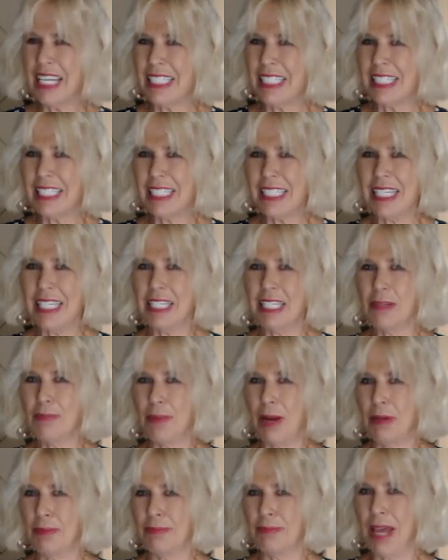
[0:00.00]
hesitant
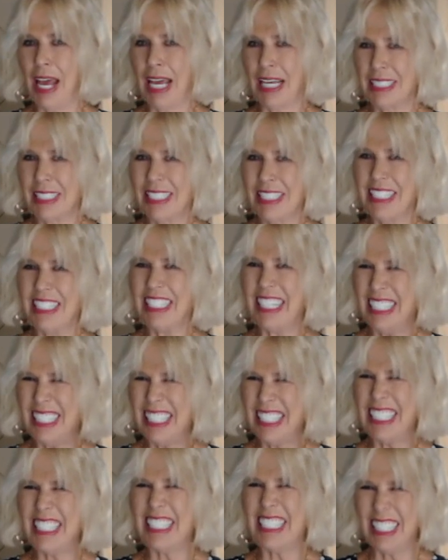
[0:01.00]
about maxis. I
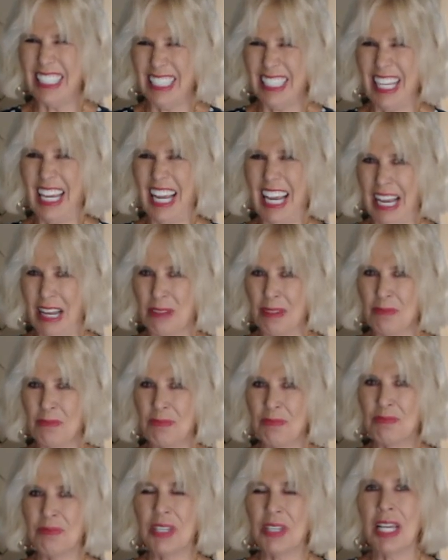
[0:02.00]
still
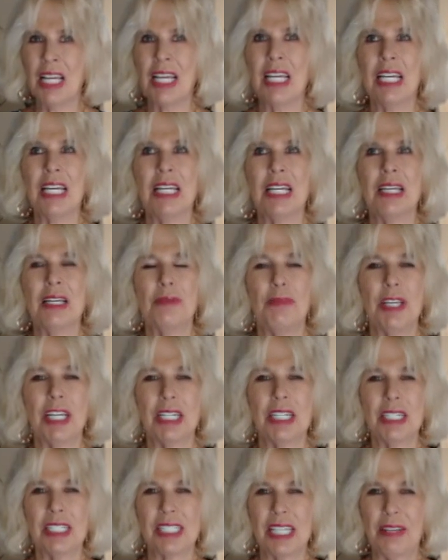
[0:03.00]
am
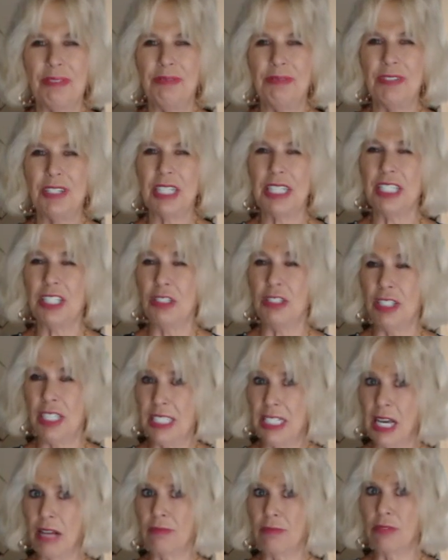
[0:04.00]
because I feel like you
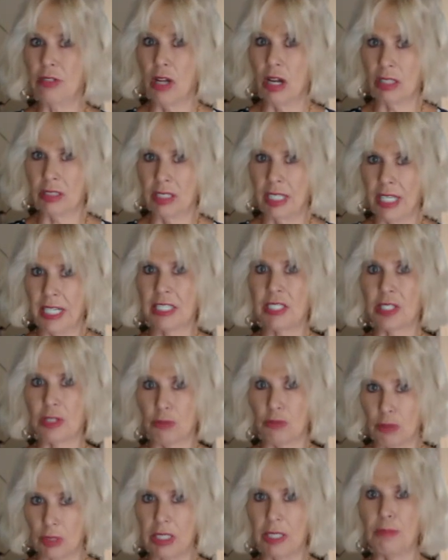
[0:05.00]
need to have long legs
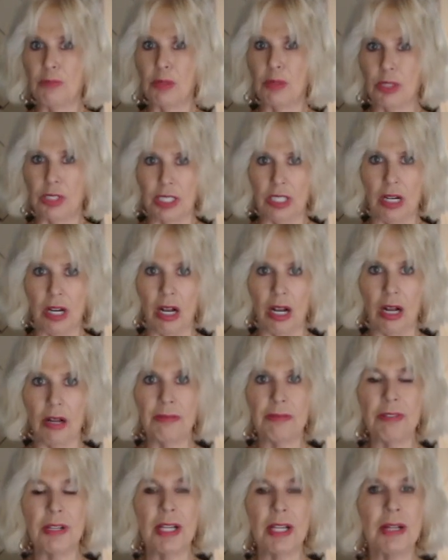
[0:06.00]
to really pull it
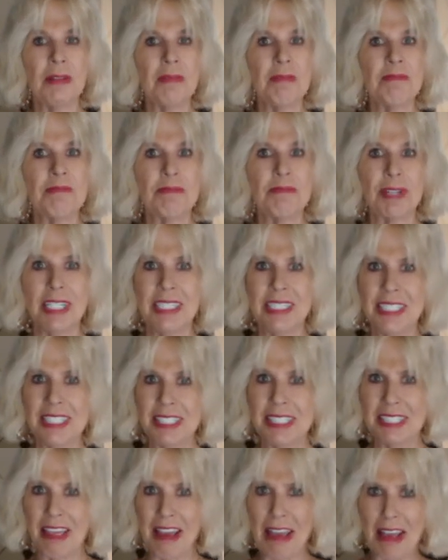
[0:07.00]
off. But in
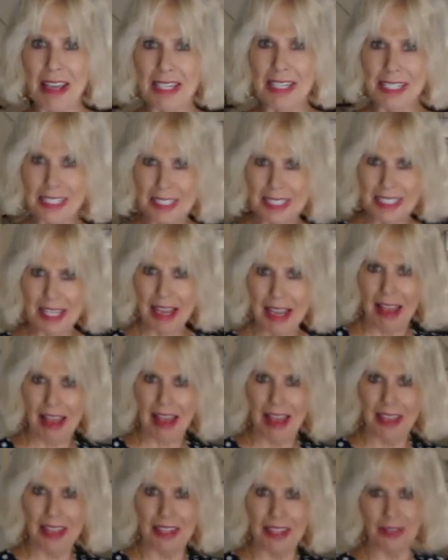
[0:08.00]
this case,
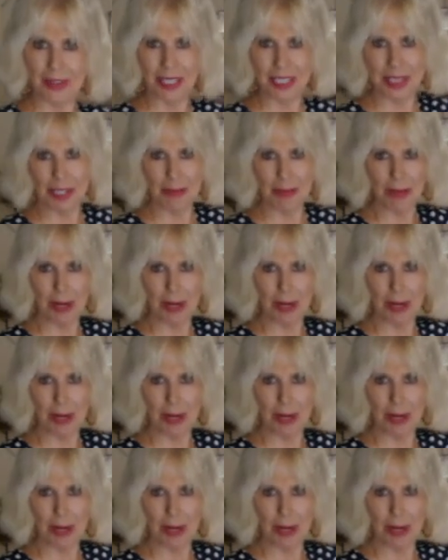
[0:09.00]
you get